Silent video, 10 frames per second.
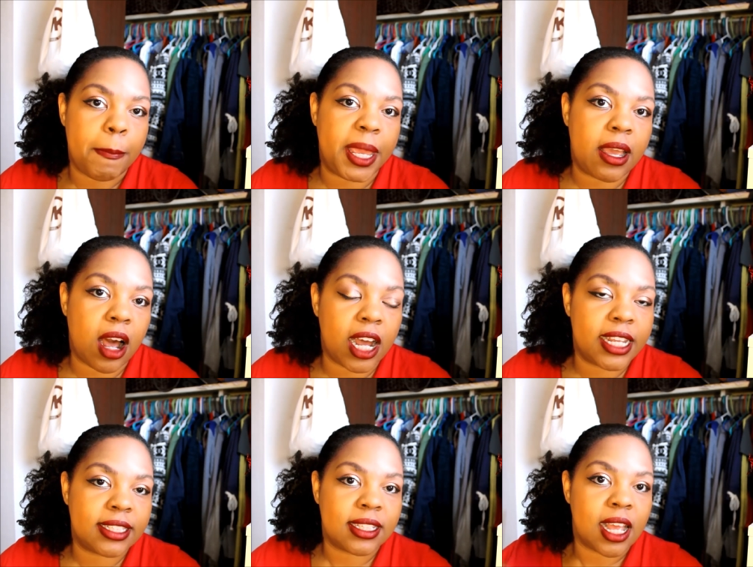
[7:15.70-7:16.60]

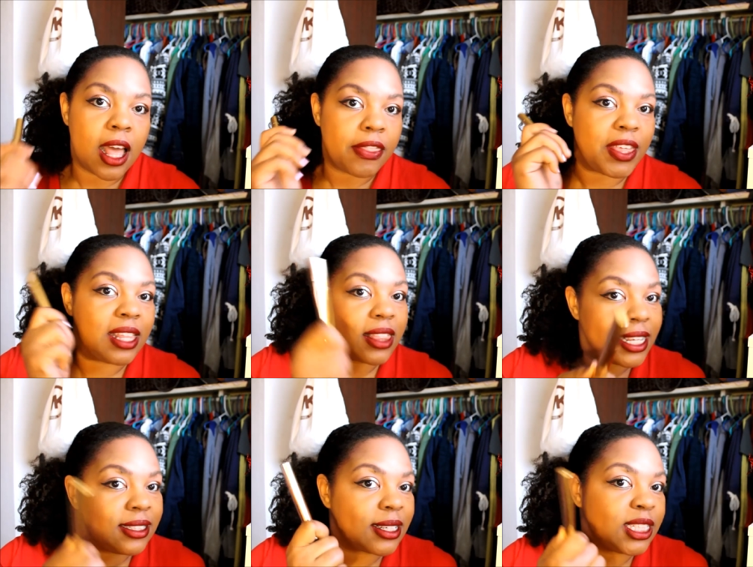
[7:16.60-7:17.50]
because the
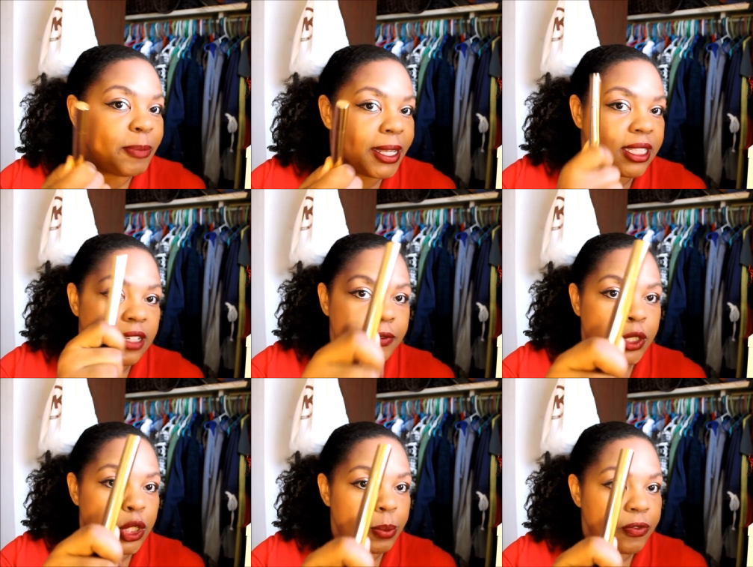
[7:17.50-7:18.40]
less
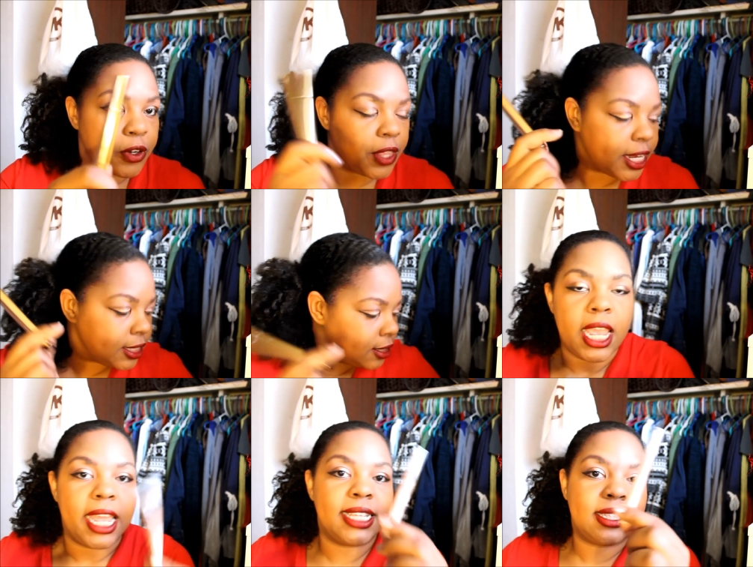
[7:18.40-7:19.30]
expensive dupe for this
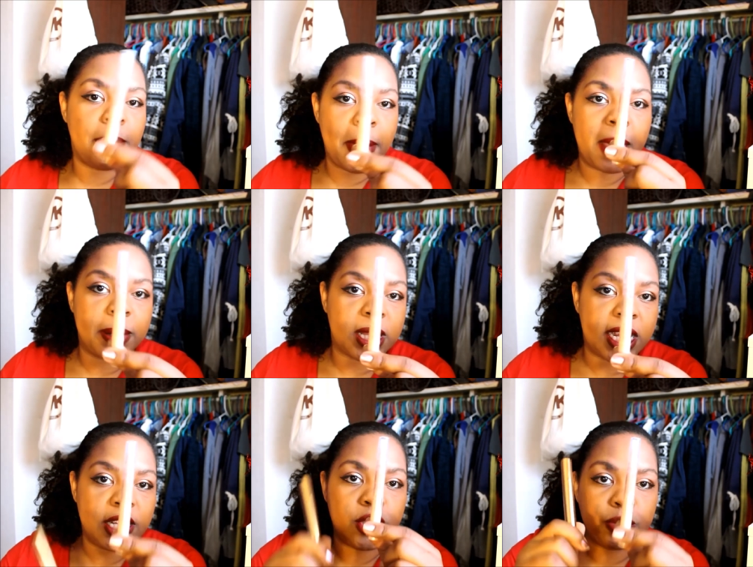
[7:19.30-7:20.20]
is the
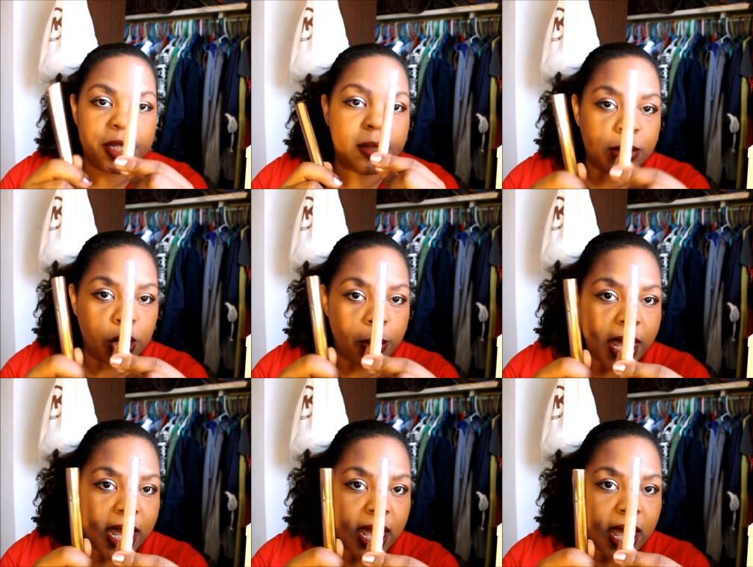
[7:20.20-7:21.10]
Maybelline Dream
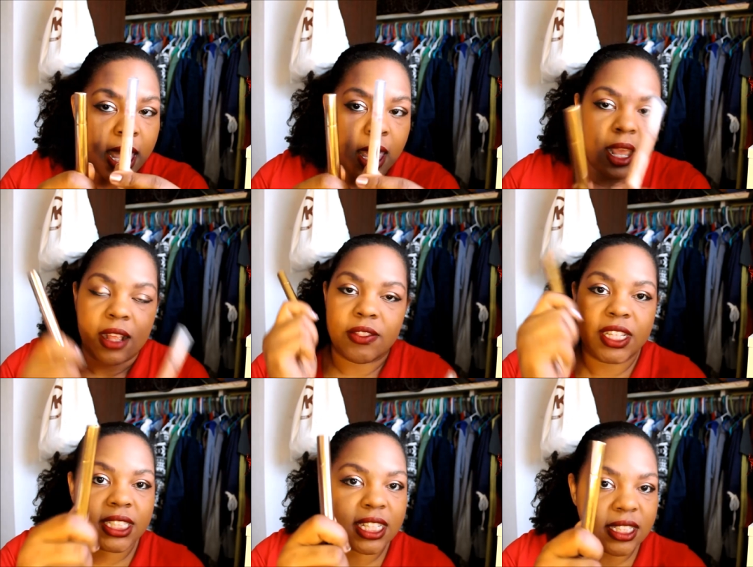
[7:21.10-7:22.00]
Lumi.
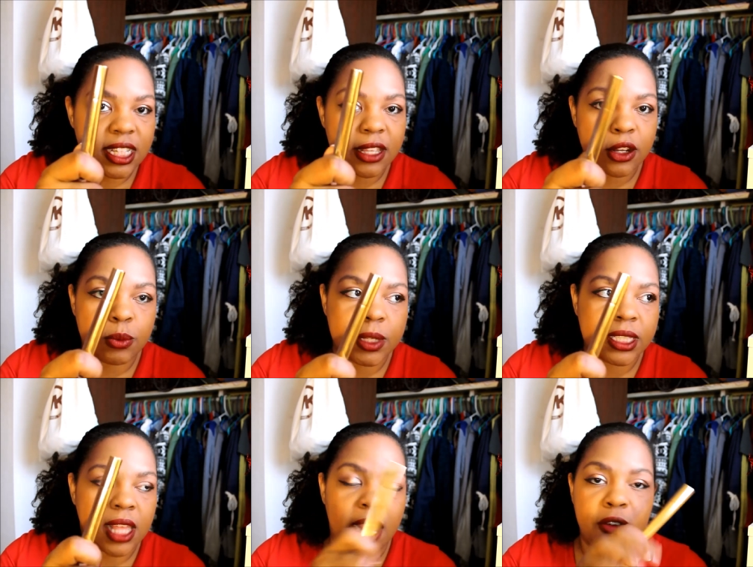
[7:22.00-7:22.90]
This concealer
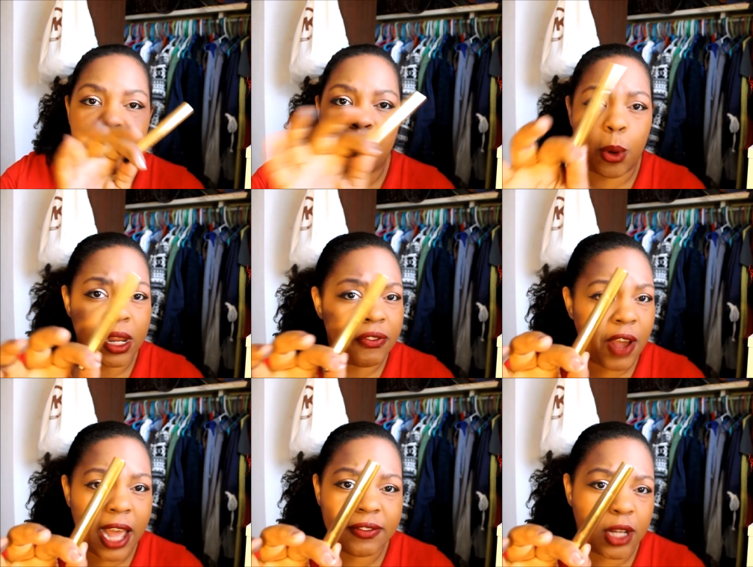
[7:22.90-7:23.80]
was like
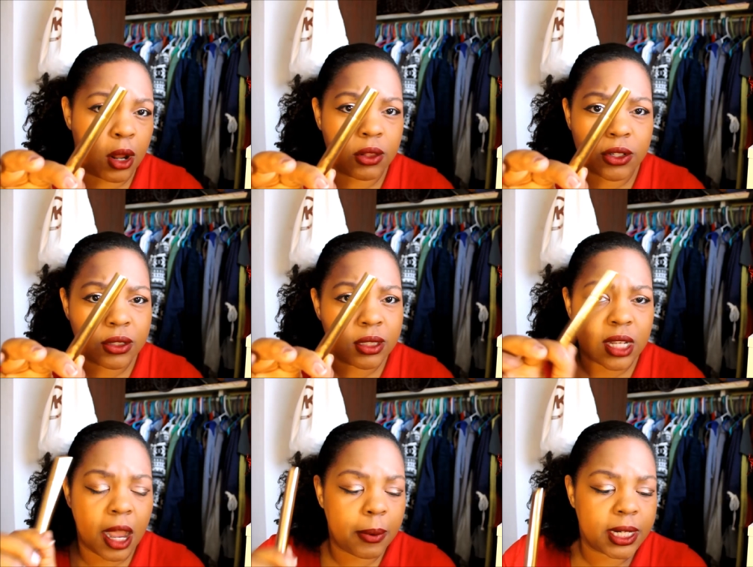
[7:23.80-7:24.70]

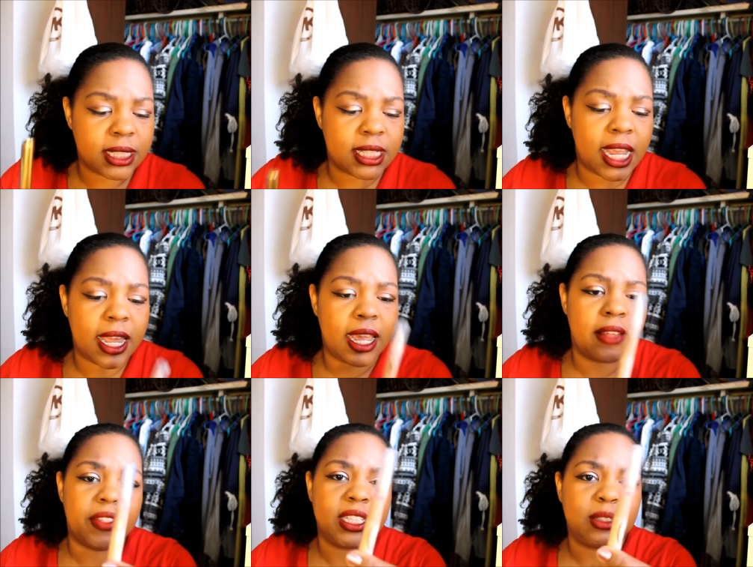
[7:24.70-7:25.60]
$45, I want to
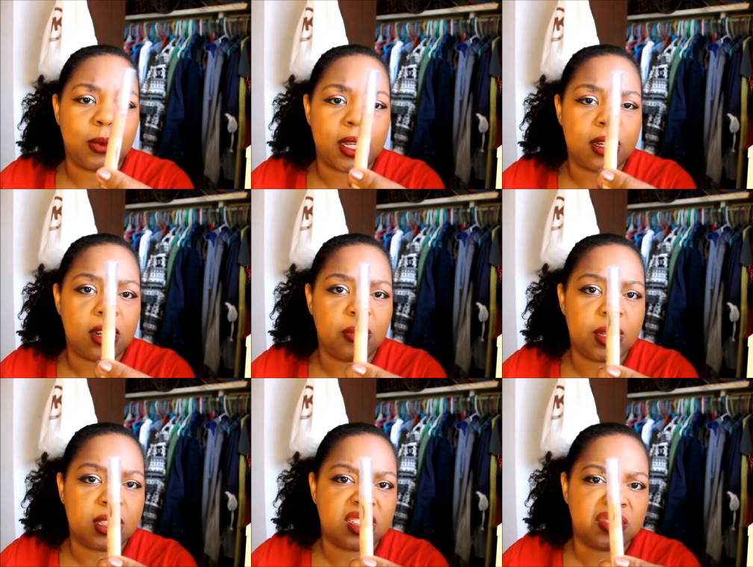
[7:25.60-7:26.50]
say. This one
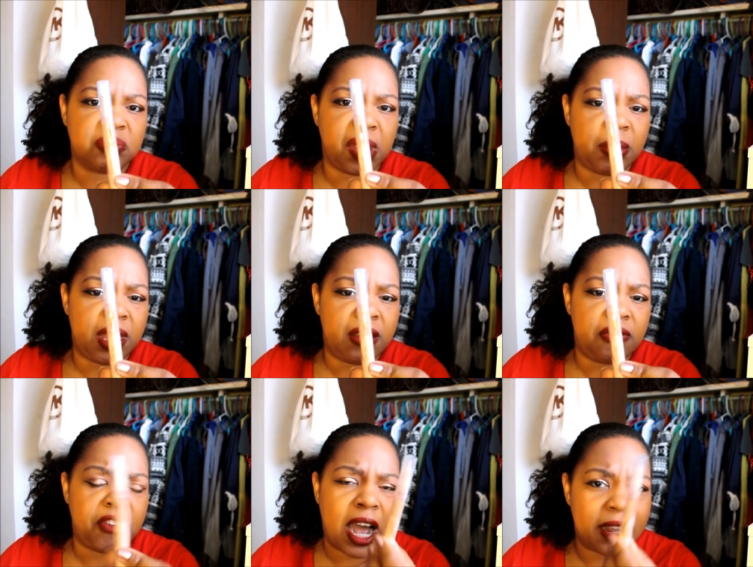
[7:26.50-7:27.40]
was maybe
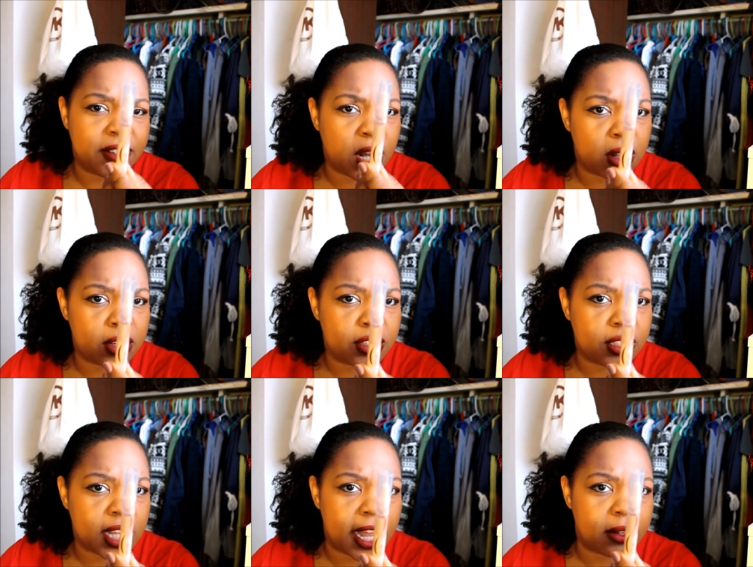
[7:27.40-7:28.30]

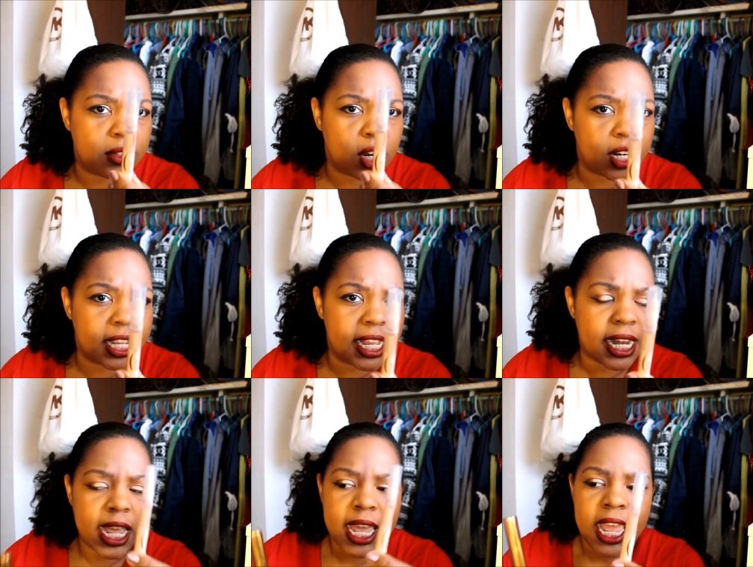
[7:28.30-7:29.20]
$5 at Target,